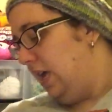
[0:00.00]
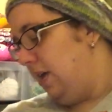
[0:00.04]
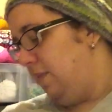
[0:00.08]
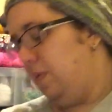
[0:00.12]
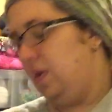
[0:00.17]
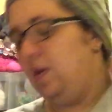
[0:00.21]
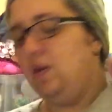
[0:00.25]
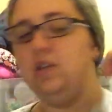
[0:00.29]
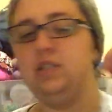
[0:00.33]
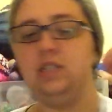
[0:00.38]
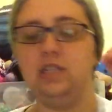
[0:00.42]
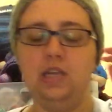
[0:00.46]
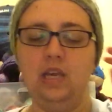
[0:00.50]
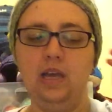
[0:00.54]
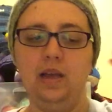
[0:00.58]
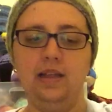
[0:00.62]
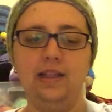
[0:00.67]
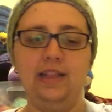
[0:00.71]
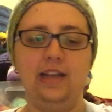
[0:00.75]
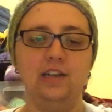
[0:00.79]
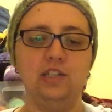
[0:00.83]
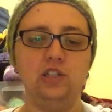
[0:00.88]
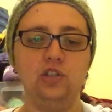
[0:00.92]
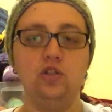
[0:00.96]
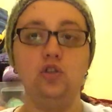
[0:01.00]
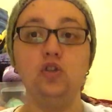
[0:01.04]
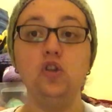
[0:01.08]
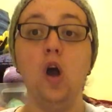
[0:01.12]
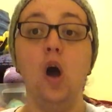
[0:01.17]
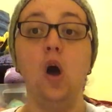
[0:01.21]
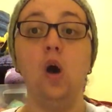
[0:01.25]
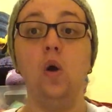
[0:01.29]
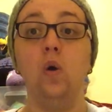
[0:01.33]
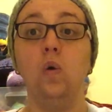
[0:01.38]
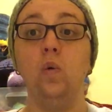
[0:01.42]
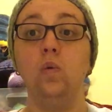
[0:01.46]
Because there's
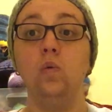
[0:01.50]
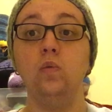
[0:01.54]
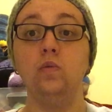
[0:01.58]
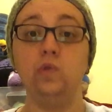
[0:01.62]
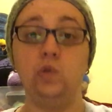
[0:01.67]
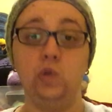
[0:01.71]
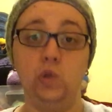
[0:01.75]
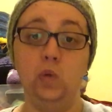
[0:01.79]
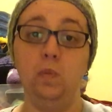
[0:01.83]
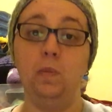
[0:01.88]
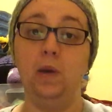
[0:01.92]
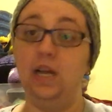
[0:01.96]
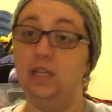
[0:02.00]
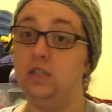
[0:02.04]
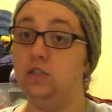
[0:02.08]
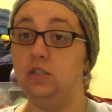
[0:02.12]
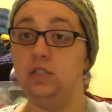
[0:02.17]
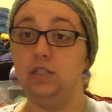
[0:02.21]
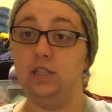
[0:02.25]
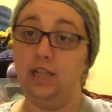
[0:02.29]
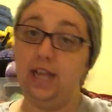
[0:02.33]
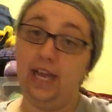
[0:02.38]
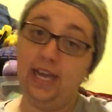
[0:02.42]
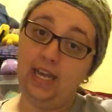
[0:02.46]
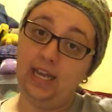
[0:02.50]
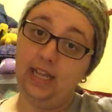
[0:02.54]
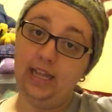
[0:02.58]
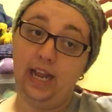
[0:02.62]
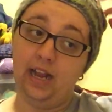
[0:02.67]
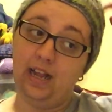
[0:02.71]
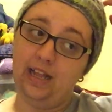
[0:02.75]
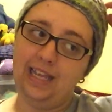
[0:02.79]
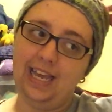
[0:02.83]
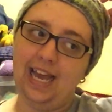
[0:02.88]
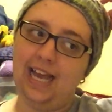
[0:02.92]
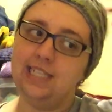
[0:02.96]
no 2 monsters alike in
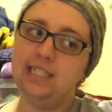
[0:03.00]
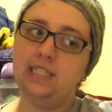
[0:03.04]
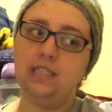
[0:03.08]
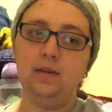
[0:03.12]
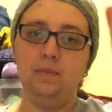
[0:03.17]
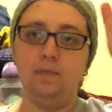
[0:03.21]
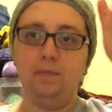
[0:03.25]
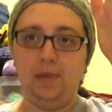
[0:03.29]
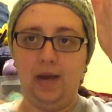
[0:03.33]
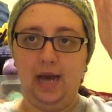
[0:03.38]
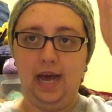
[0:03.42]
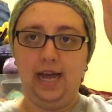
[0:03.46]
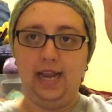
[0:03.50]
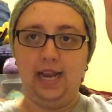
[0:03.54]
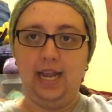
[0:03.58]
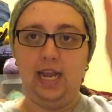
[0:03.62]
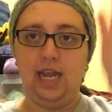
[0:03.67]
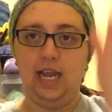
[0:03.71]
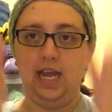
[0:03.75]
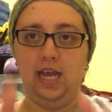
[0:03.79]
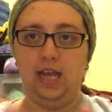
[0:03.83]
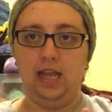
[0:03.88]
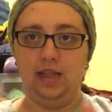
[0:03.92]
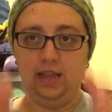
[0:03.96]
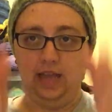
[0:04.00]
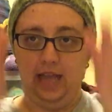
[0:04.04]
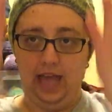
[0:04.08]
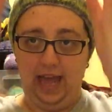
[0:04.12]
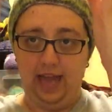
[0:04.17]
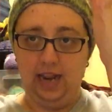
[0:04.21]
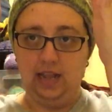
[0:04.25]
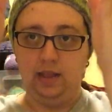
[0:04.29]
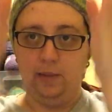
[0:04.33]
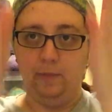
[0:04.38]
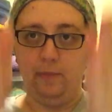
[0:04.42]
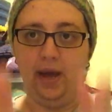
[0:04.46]
there. Yes, the body, the
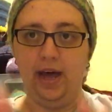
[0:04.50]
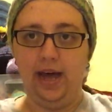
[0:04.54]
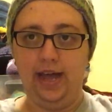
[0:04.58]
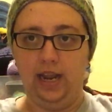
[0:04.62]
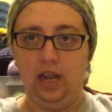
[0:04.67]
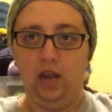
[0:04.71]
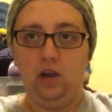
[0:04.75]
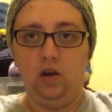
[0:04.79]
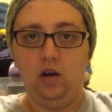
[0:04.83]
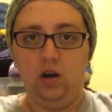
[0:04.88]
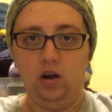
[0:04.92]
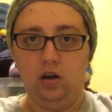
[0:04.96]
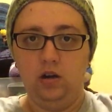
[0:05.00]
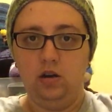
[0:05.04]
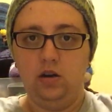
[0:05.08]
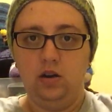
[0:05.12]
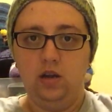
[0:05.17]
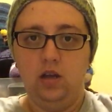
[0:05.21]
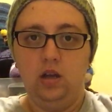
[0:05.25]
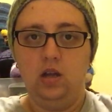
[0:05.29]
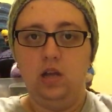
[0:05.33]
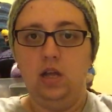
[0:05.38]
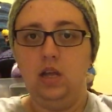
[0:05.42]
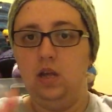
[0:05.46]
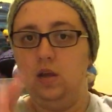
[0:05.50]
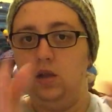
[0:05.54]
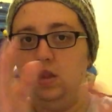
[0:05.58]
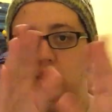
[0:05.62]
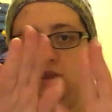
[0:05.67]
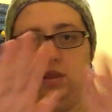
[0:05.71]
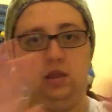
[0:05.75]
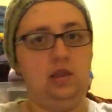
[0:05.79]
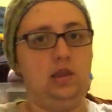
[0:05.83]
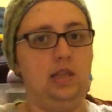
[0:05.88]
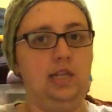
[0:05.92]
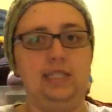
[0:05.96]
head and the body are
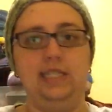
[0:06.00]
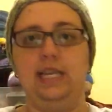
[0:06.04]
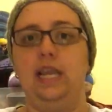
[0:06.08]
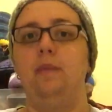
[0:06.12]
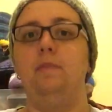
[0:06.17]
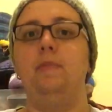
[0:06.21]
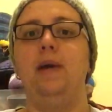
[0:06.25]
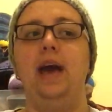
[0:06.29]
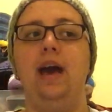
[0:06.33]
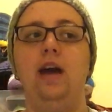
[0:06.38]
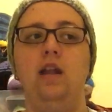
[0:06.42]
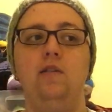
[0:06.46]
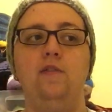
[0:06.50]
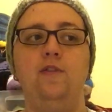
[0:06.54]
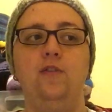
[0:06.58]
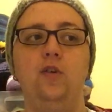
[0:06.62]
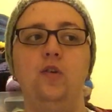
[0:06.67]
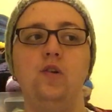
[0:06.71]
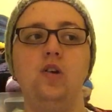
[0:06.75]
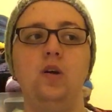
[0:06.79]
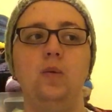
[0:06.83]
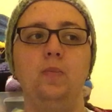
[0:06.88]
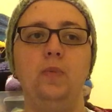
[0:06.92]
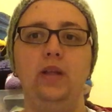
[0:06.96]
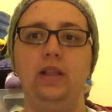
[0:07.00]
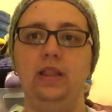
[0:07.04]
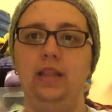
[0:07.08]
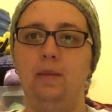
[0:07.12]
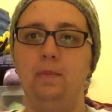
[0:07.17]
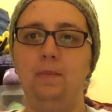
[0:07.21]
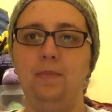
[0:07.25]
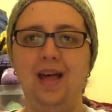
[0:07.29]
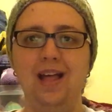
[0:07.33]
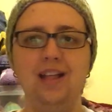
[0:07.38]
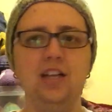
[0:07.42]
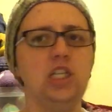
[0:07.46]
the same pattern for all, but the
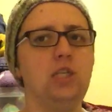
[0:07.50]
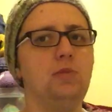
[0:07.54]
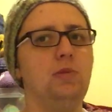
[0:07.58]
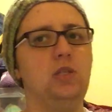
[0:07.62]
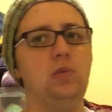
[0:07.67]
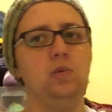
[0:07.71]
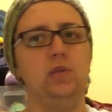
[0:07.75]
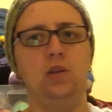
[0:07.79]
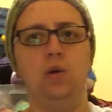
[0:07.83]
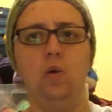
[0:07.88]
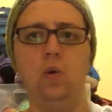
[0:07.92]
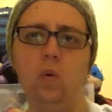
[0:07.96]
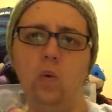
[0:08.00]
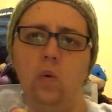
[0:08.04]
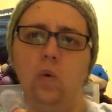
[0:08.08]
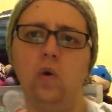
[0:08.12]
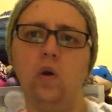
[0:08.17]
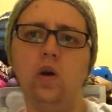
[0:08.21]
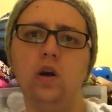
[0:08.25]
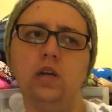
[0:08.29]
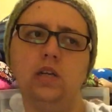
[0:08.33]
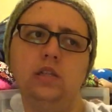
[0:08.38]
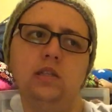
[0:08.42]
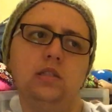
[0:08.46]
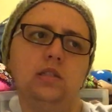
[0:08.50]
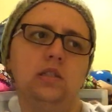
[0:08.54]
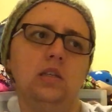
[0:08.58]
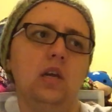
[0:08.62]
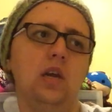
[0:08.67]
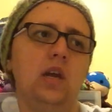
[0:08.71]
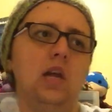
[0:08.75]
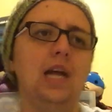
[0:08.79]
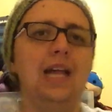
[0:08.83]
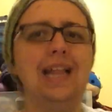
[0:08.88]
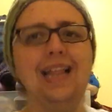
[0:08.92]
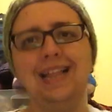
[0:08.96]
embellishments with the horns,
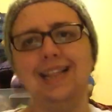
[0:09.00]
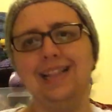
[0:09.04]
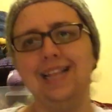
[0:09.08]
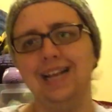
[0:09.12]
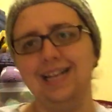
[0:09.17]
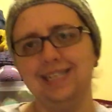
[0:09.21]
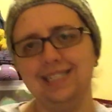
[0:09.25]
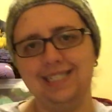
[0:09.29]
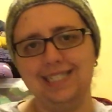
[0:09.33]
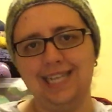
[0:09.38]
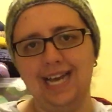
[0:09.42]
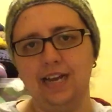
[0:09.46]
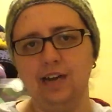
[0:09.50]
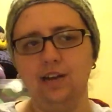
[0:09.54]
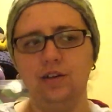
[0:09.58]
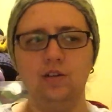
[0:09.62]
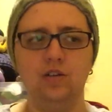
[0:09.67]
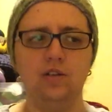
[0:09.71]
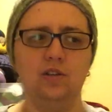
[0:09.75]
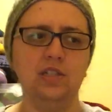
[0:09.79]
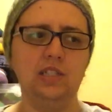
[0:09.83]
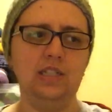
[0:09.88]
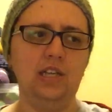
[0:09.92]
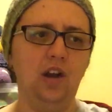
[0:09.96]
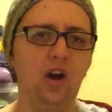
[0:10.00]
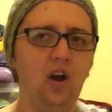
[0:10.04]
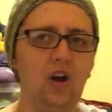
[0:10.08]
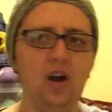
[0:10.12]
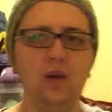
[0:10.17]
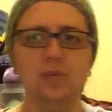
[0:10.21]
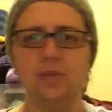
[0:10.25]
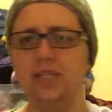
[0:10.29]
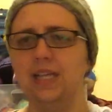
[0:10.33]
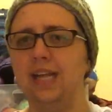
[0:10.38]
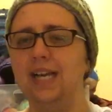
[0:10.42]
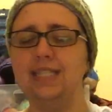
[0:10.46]
the tentacles, the
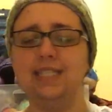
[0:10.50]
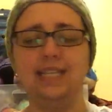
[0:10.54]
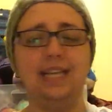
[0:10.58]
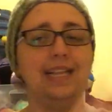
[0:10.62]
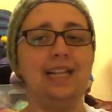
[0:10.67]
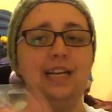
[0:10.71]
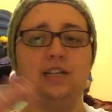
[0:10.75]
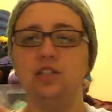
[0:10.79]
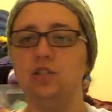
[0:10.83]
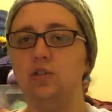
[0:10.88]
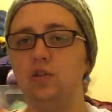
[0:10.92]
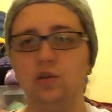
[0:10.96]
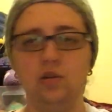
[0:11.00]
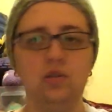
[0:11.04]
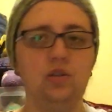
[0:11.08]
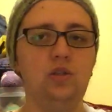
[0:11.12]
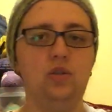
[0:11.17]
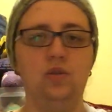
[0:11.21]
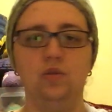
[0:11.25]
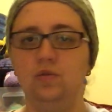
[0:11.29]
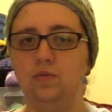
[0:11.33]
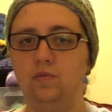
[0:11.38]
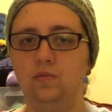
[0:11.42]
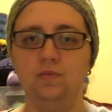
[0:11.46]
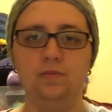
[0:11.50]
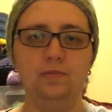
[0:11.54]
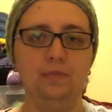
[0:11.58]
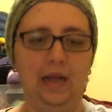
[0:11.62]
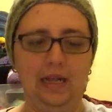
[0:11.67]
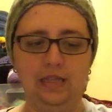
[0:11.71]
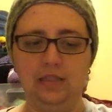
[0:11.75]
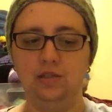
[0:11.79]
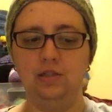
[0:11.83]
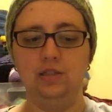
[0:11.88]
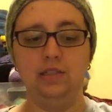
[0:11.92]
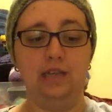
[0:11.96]
arms, the legs, there's no 2
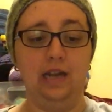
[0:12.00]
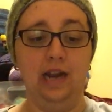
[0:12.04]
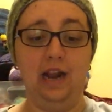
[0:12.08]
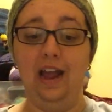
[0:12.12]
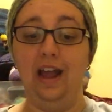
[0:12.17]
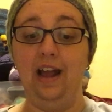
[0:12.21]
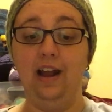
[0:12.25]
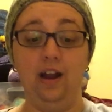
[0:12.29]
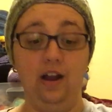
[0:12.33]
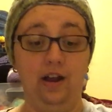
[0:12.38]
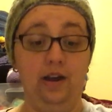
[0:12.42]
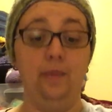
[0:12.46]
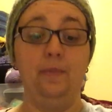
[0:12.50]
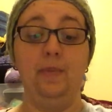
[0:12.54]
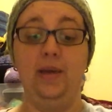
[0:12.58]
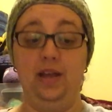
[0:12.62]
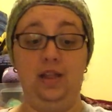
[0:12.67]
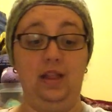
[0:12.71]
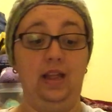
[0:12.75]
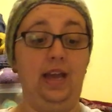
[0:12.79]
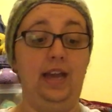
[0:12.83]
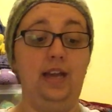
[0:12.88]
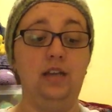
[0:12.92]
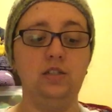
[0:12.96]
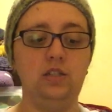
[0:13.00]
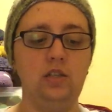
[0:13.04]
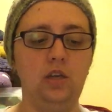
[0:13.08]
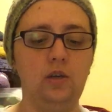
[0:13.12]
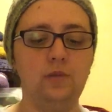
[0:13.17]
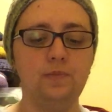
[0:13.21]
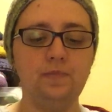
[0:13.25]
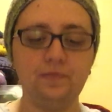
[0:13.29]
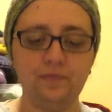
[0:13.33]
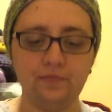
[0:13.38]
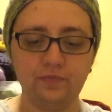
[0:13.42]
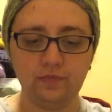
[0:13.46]
monsters that are going to be alike.
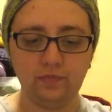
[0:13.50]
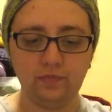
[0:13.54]
So